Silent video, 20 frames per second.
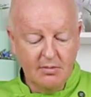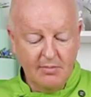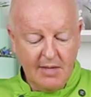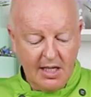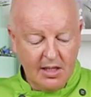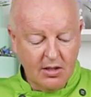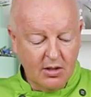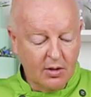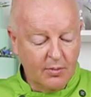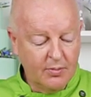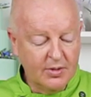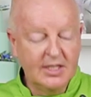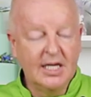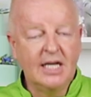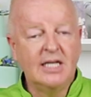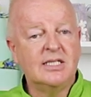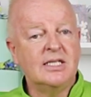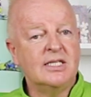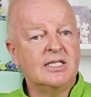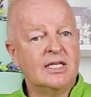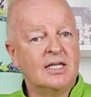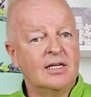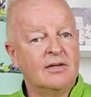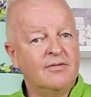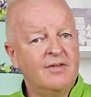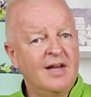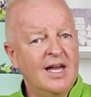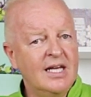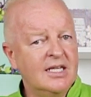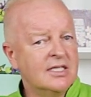to make Gerbera daisies in
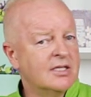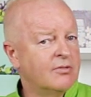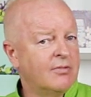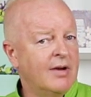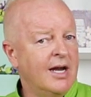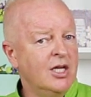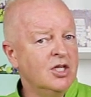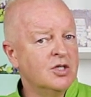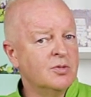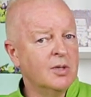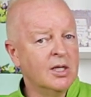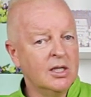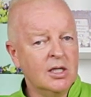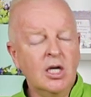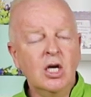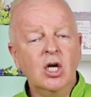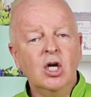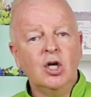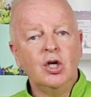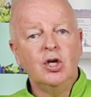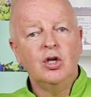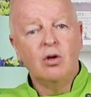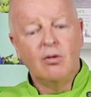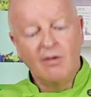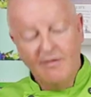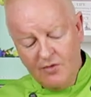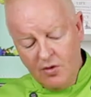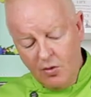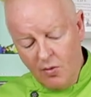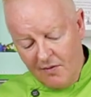a vase arrangement, you
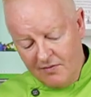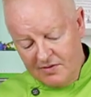know, if you